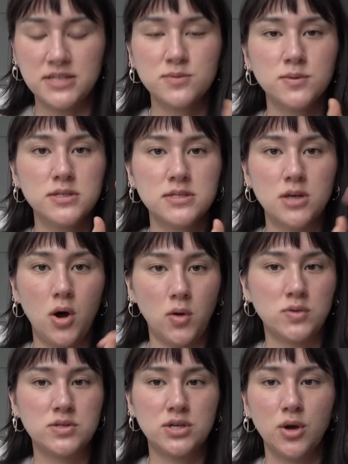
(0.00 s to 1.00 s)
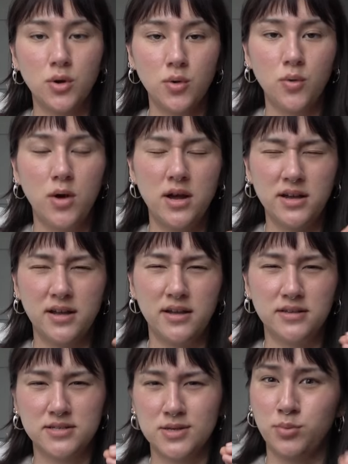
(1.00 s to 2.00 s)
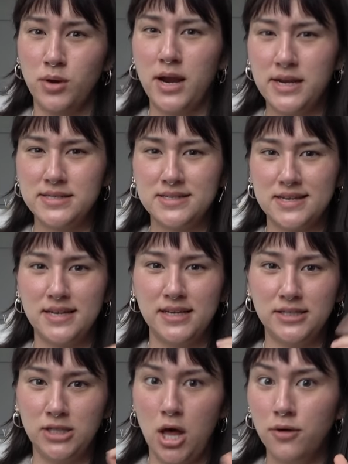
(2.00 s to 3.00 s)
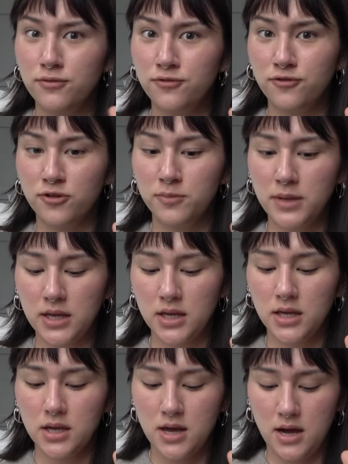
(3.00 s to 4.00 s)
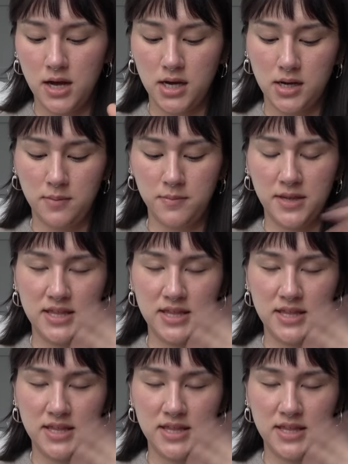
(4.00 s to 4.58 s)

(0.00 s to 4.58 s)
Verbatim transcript: This was also a surprising love for me um,